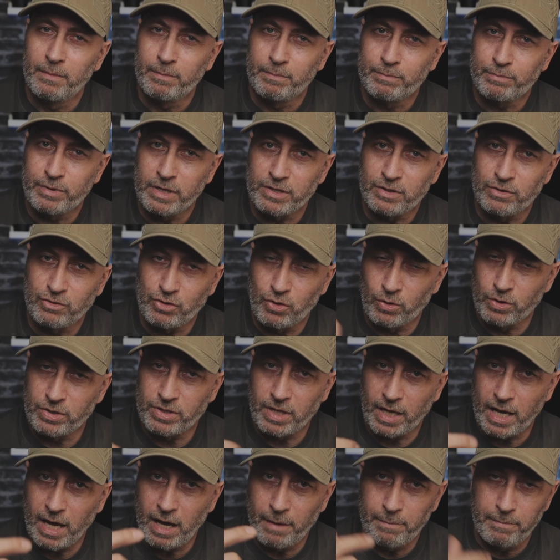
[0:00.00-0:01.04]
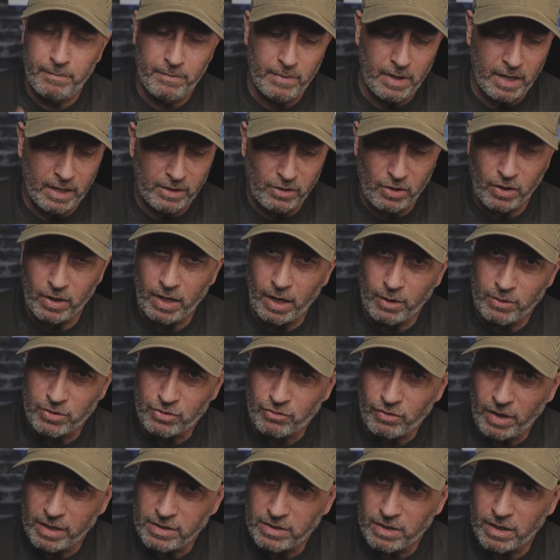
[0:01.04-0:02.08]
press the joystick up and you go
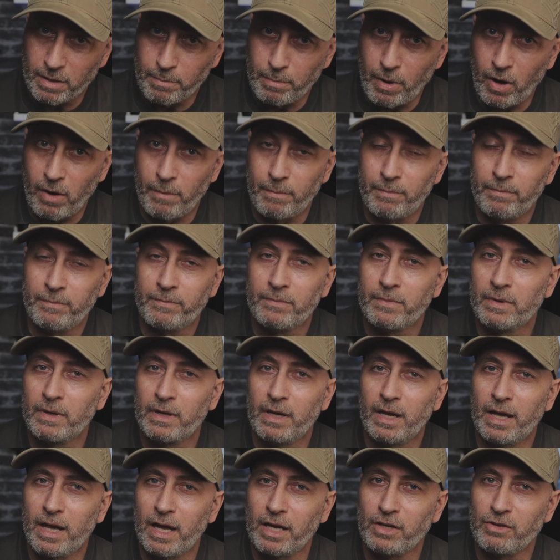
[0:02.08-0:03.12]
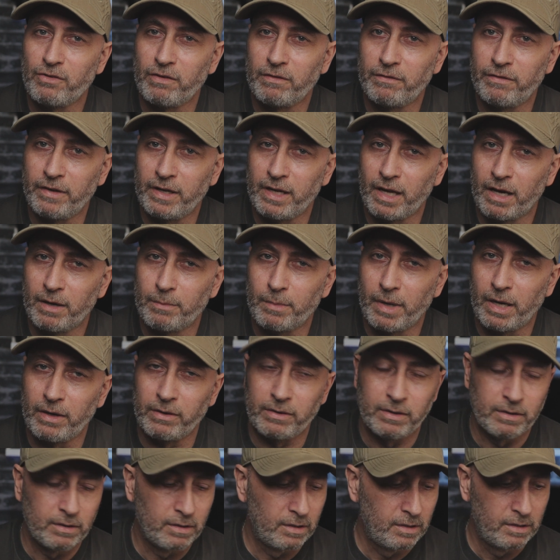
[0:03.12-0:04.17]
straight to the bottom and you're in video mode.
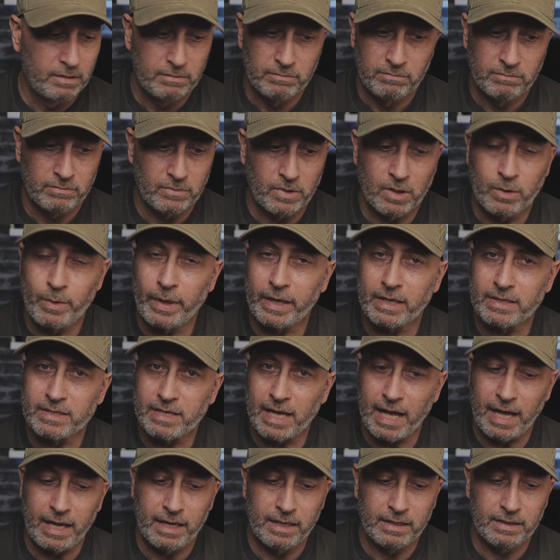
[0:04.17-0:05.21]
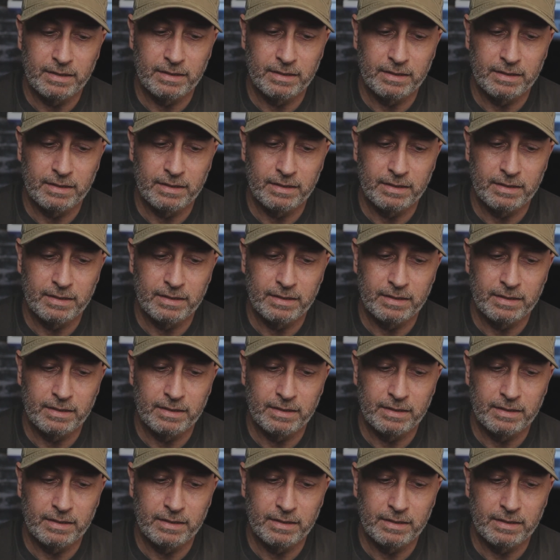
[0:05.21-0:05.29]
Quick as that.